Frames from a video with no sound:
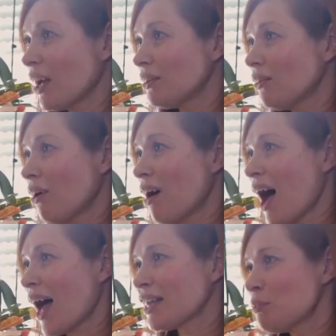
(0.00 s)
here
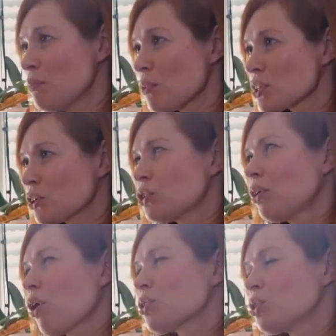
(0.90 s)
in this
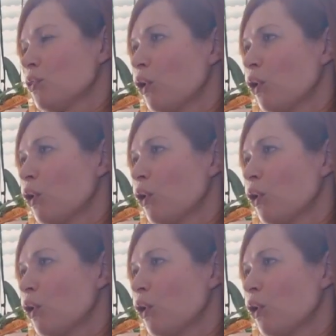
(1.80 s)
area,